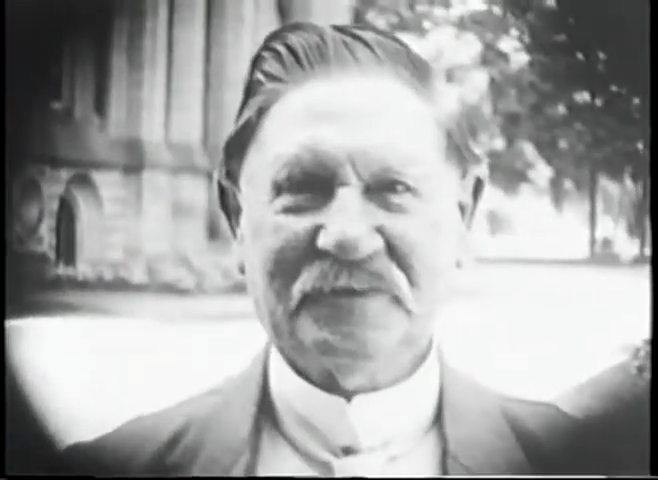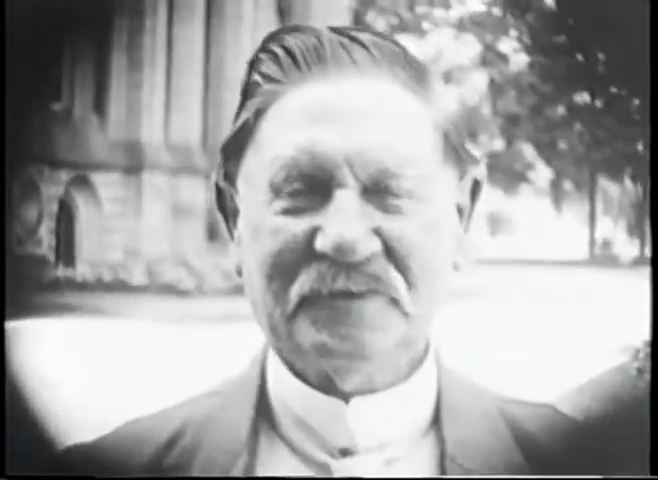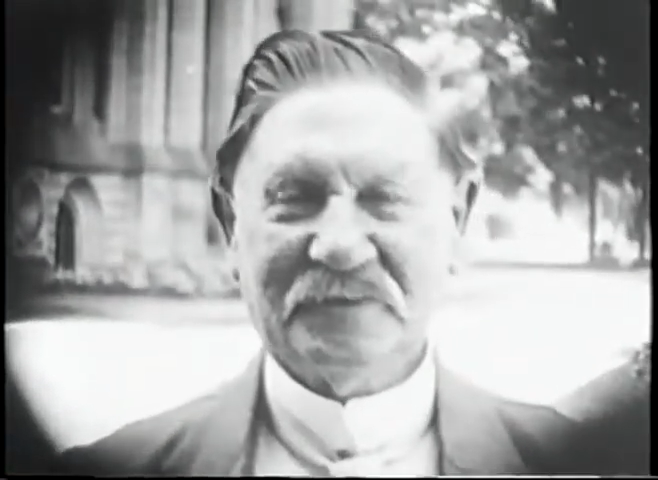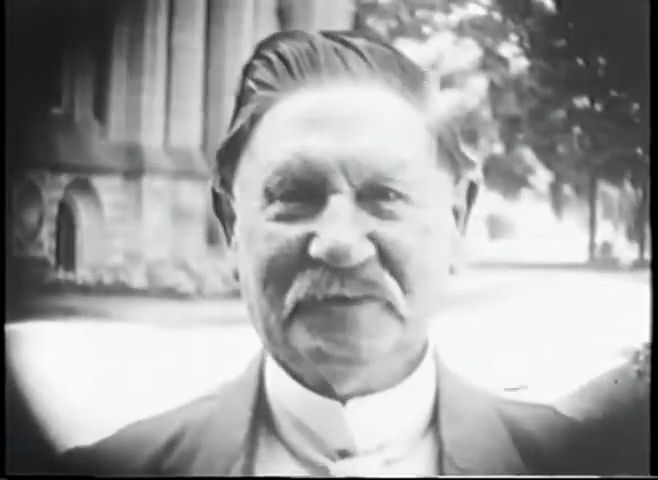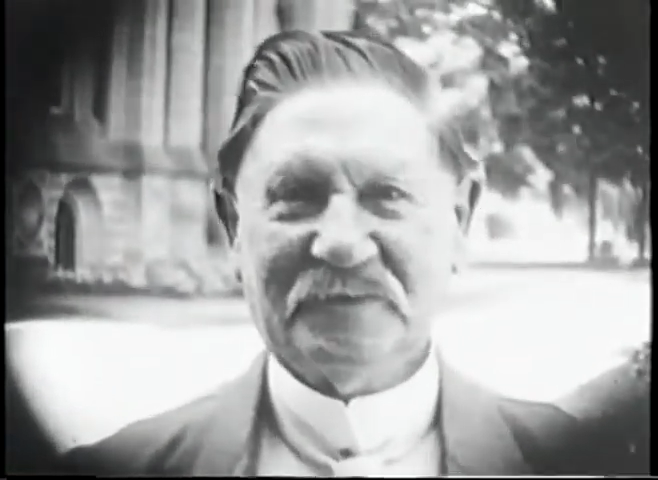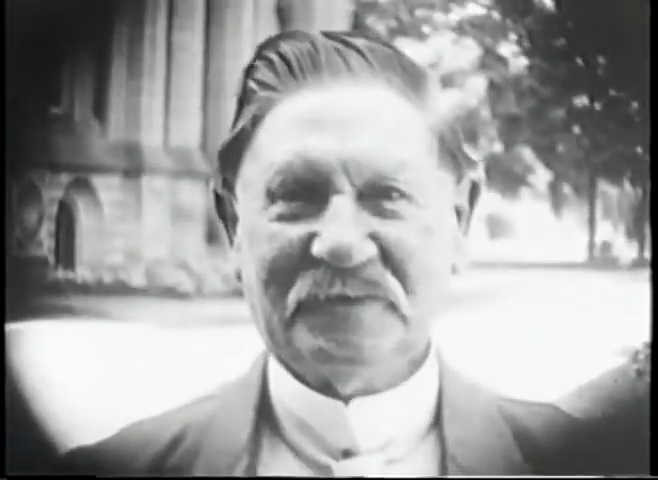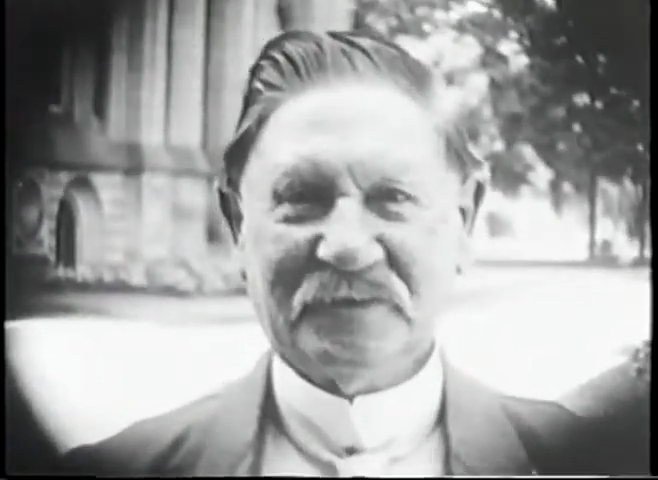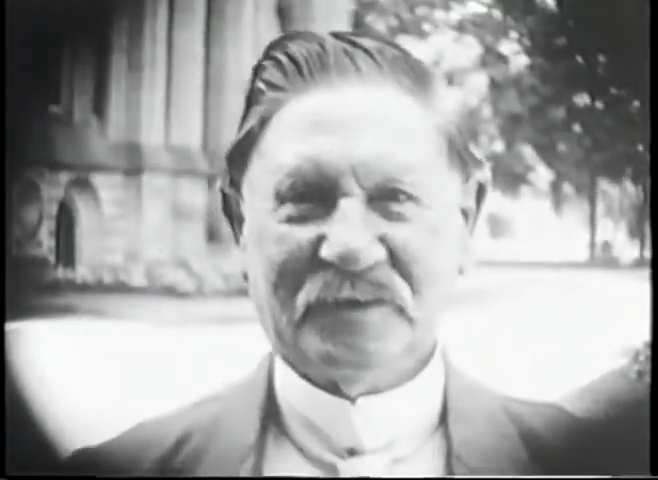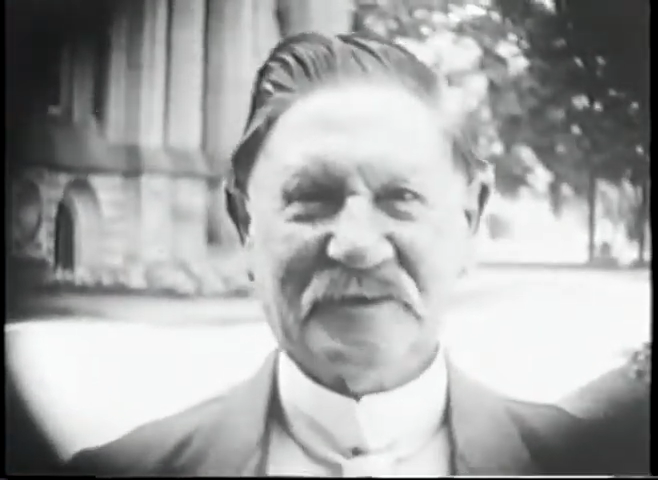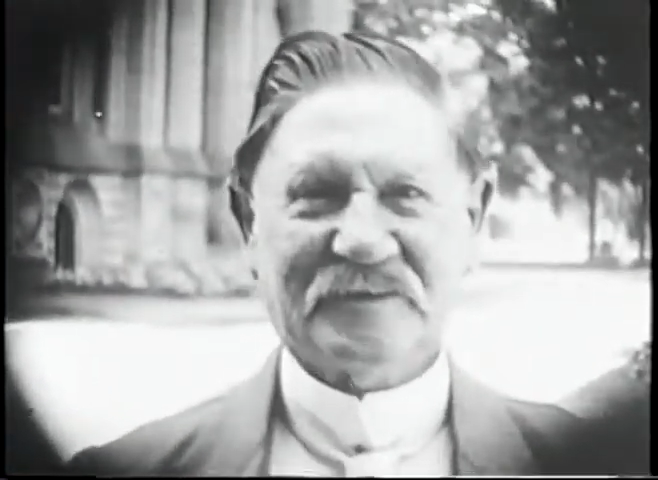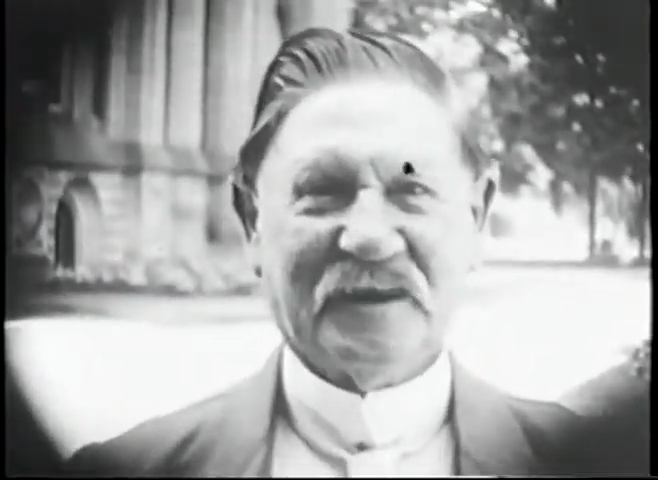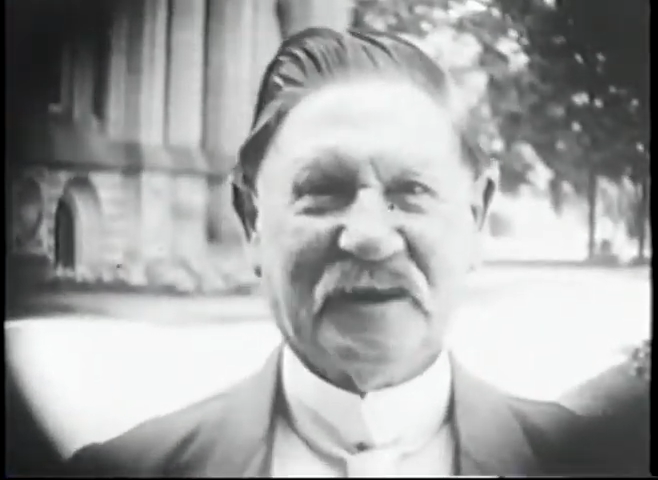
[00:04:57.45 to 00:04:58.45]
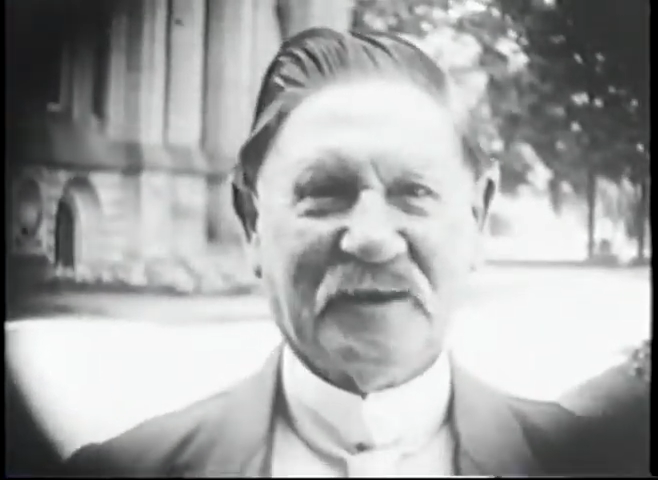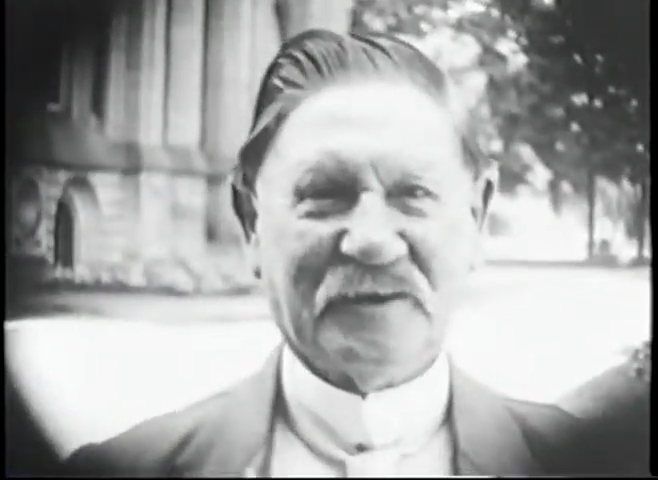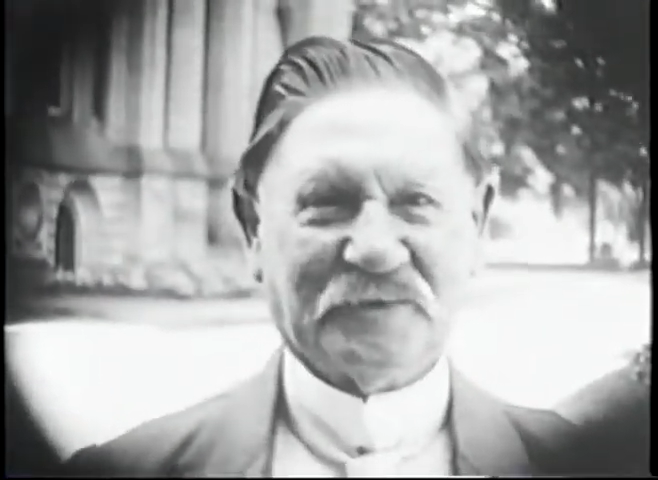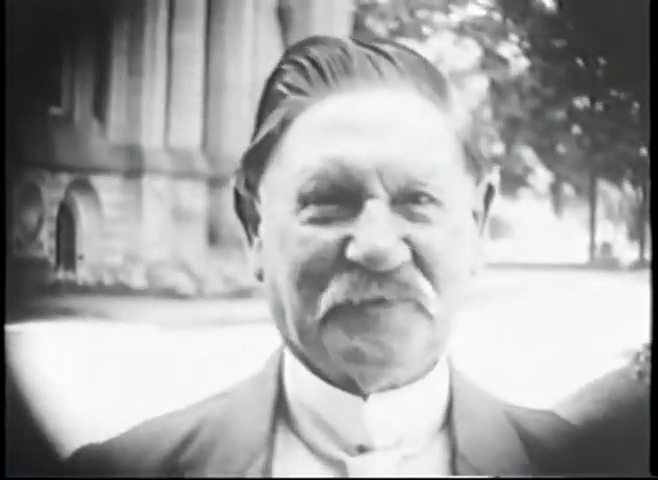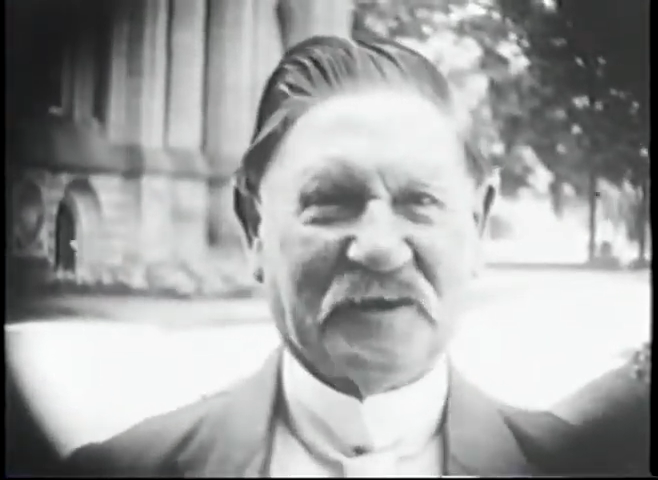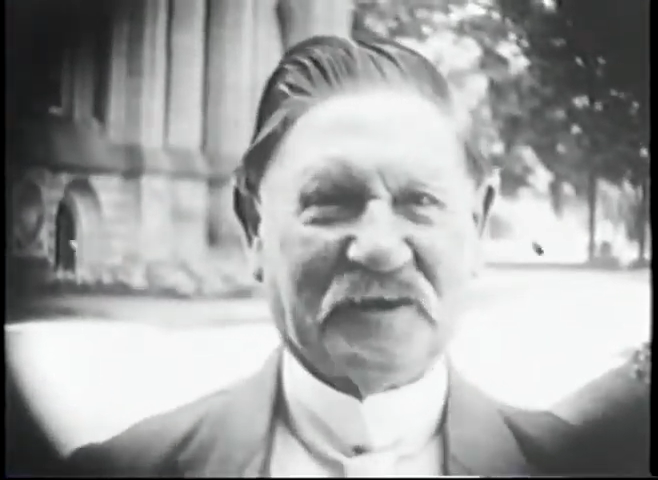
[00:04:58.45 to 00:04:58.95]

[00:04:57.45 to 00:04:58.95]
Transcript: in the first presidency of the